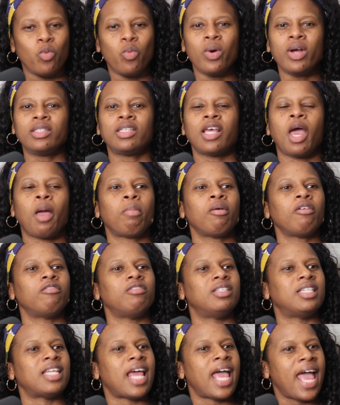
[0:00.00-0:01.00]
what type
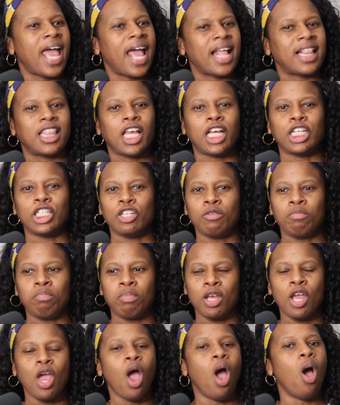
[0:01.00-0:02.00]
of dad they should
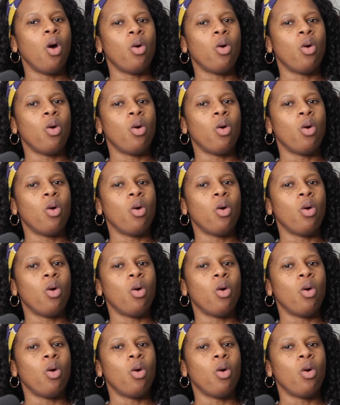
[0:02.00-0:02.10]
be,